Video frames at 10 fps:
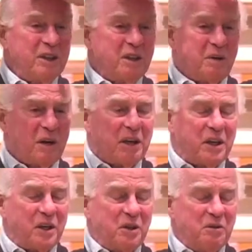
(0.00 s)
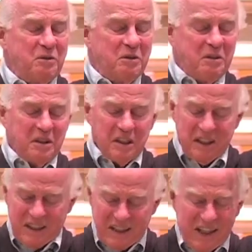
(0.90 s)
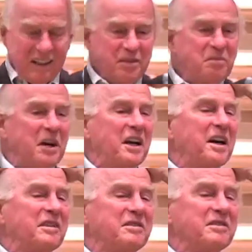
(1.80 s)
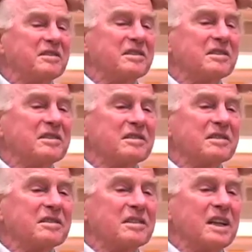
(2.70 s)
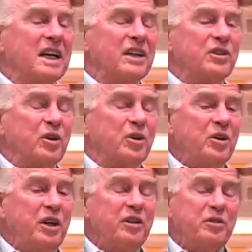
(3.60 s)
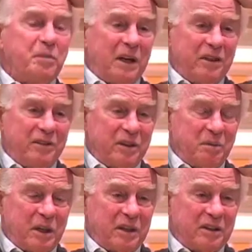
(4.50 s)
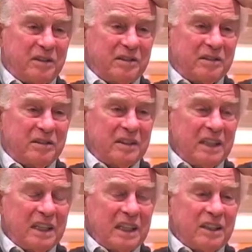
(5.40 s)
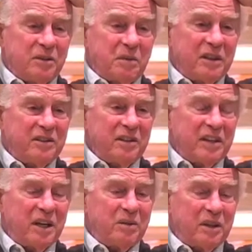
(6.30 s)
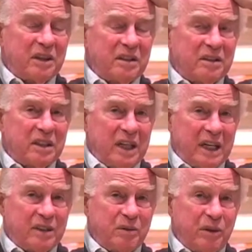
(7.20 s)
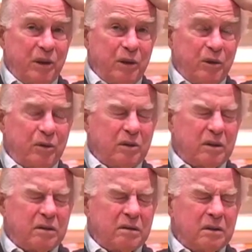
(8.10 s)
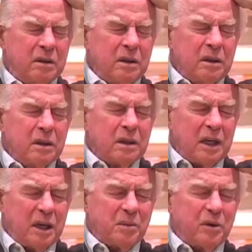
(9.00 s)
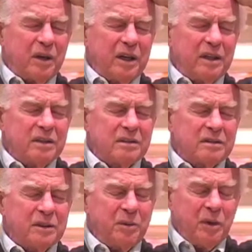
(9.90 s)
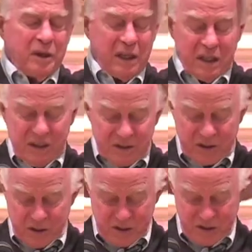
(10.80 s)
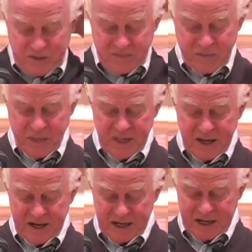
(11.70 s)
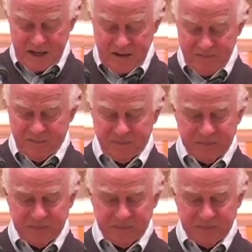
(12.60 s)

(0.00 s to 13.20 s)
go out alone, and that's my life. So you need space in marriage. As much as I want to connect with you and collaborate and communicate and so on, I'm